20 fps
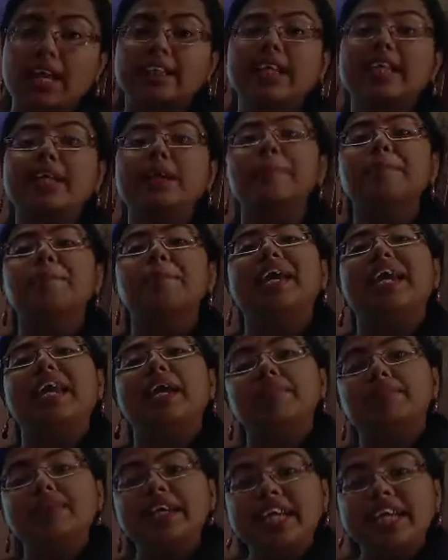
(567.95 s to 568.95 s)
That
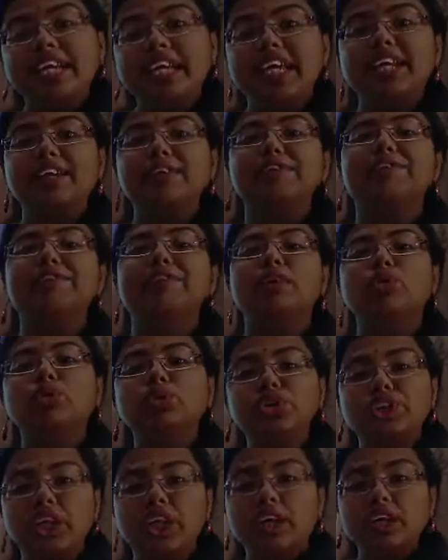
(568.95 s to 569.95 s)
maybe in
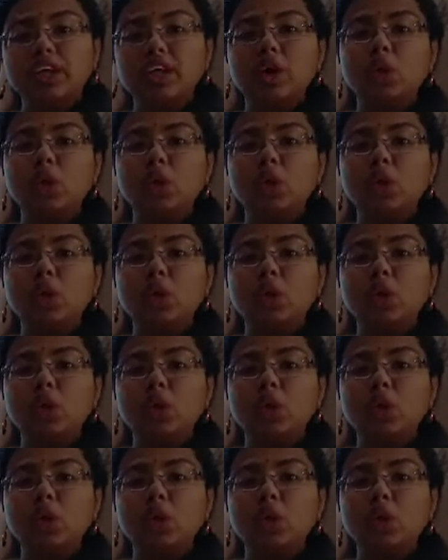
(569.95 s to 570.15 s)
future,